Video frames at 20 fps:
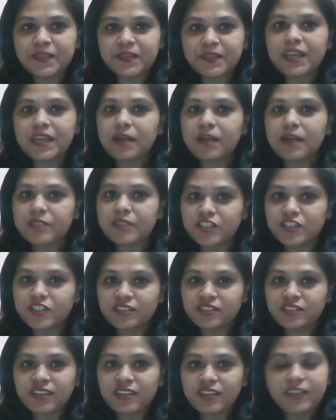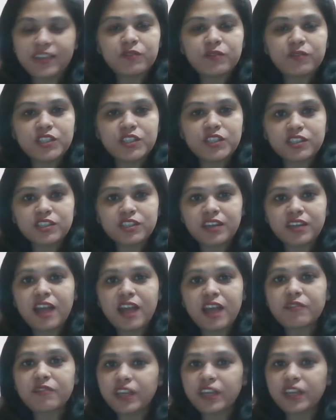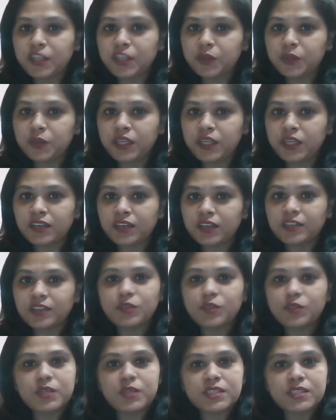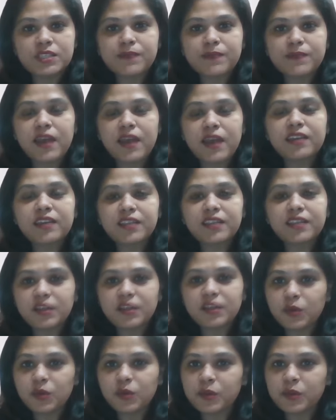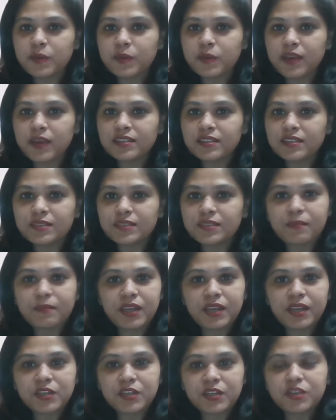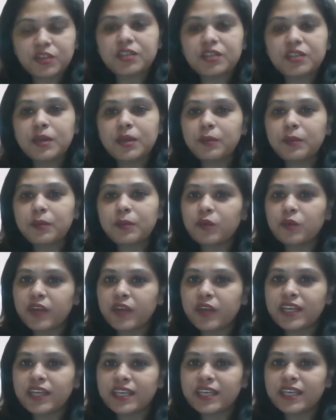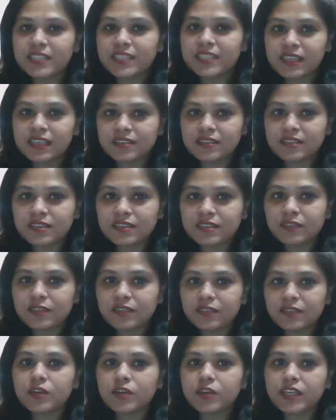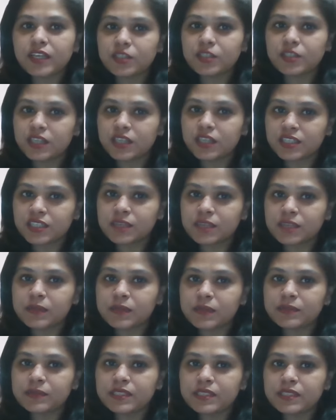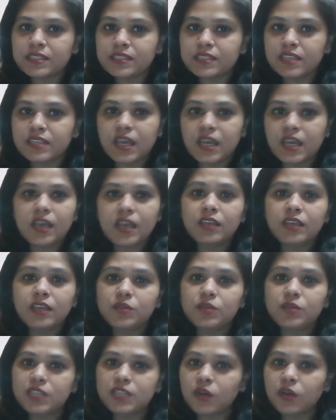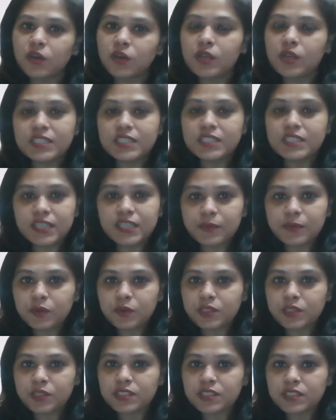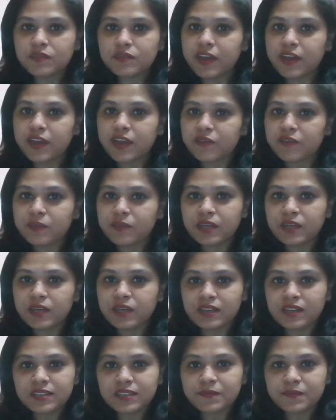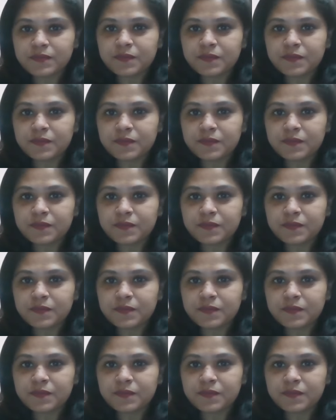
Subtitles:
KHA mission and vision are very unique to inspire young homeopaths, mentor, provide excellency for educational purposes using holistic approaches via webinars,